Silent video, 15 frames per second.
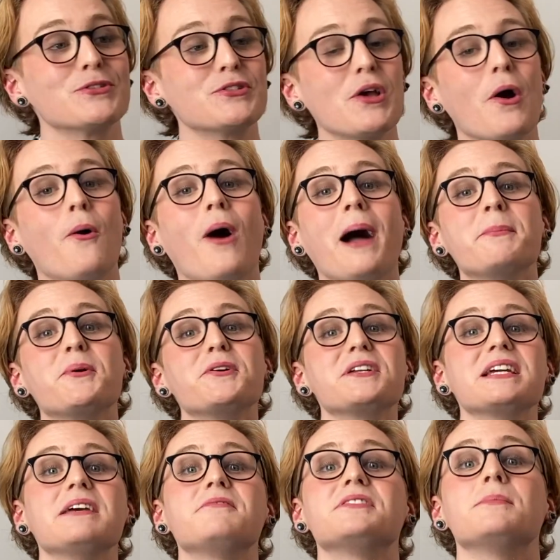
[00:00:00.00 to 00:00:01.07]
so I'm going to
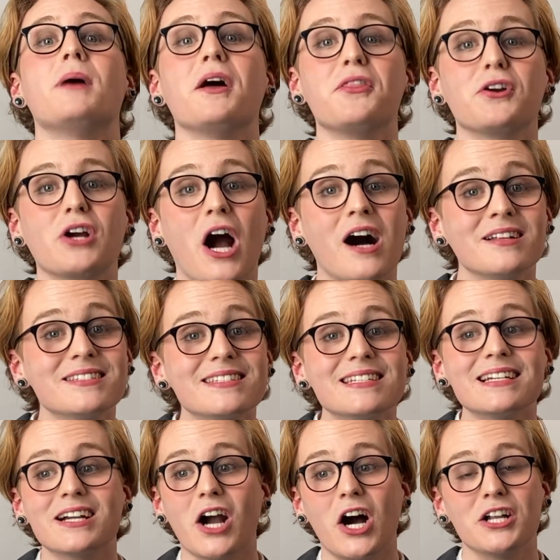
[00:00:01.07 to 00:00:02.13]
give some other
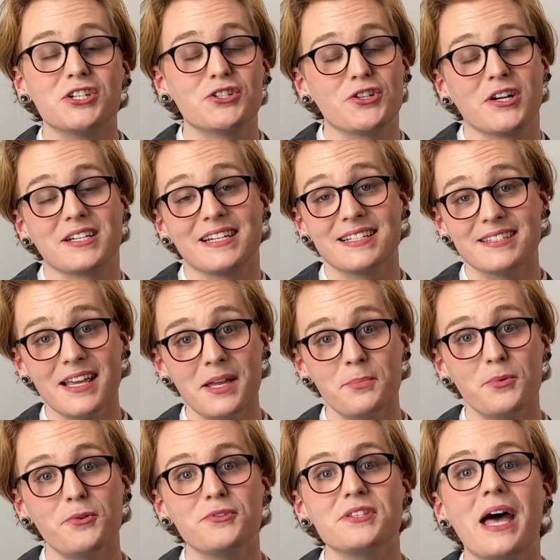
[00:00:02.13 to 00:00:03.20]
constant construct
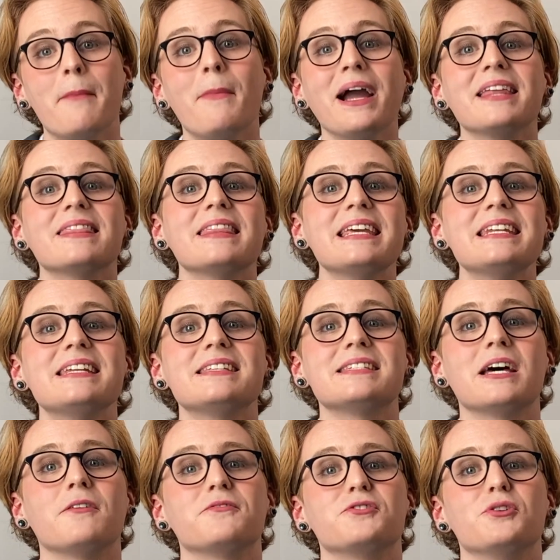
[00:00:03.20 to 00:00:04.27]
examples that might lend
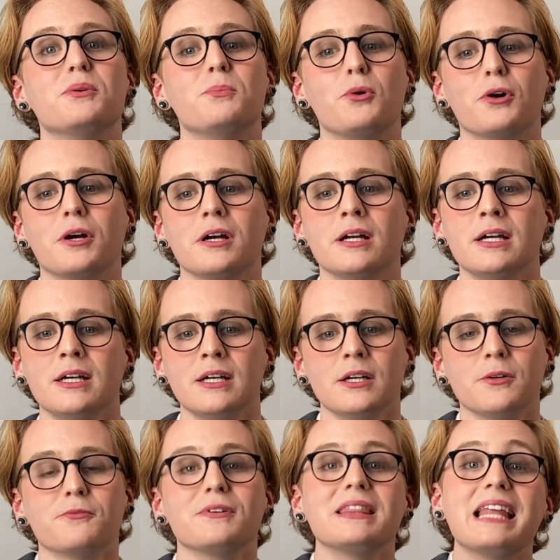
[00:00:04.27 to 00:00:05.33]
itself to a more
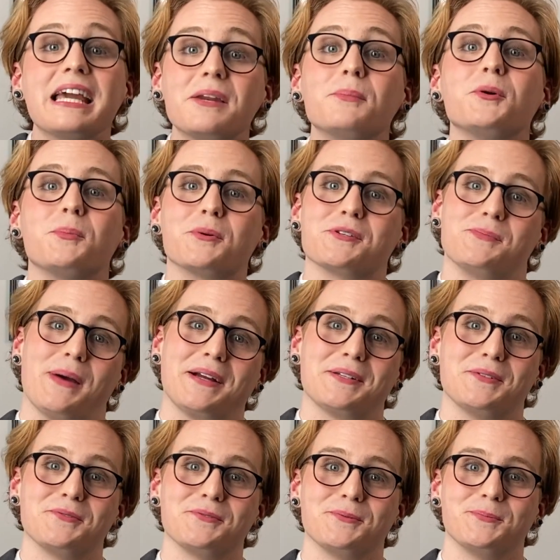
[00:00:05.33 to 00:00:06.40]
relatable
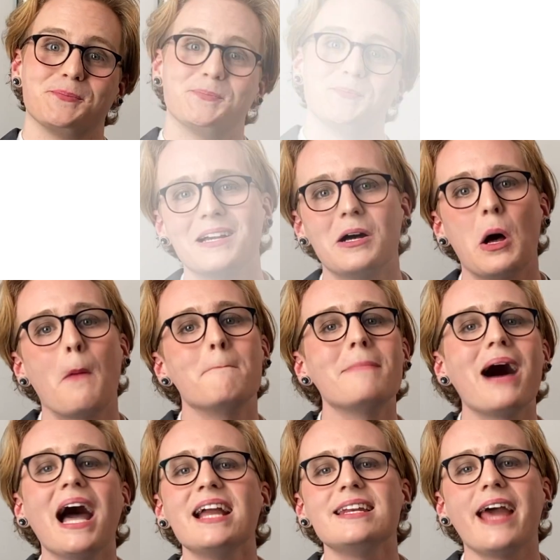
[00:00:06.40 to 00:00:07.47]
perspective.
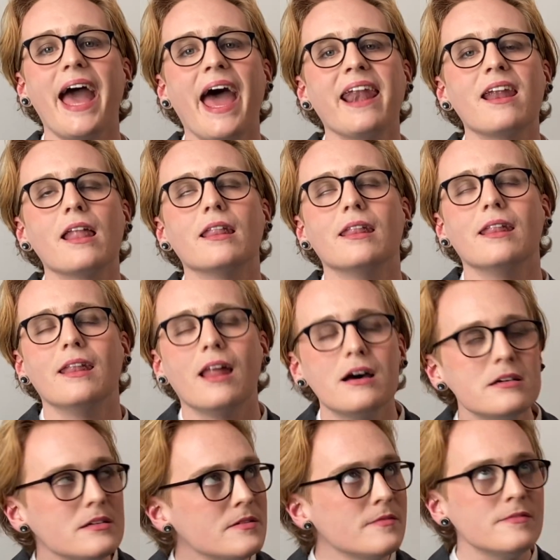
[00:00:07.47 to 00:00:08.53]
My dad
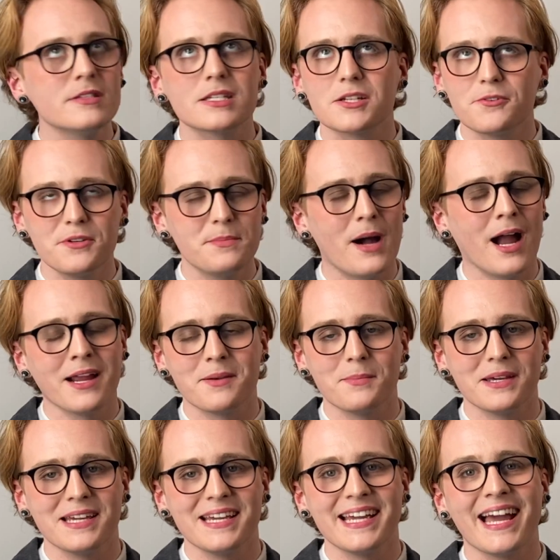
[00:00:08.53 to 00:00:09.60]
loves to remind
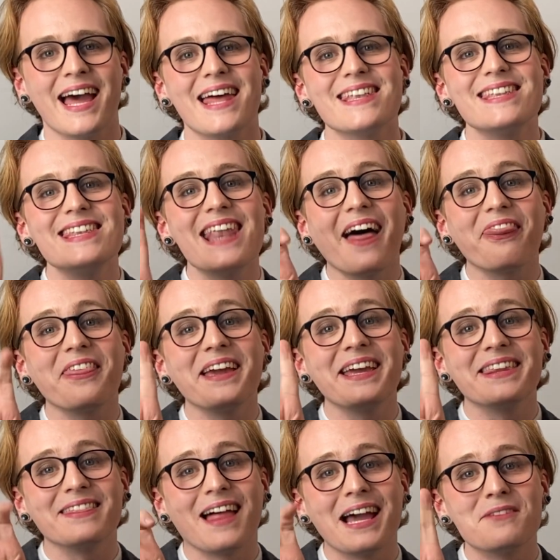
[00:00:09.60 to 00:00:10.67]
me, nothing
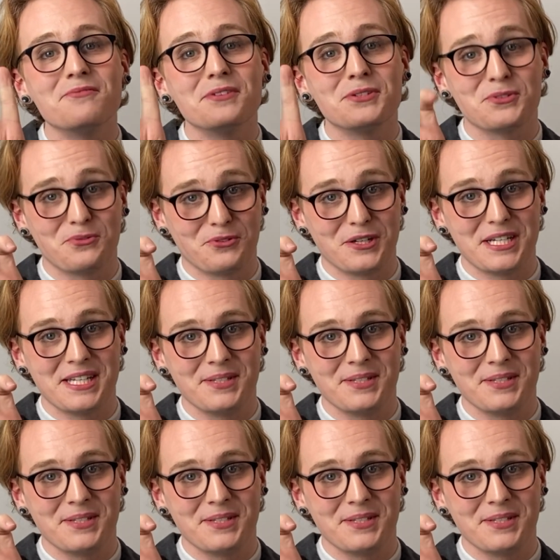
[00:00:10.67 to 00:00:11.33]
in life is free.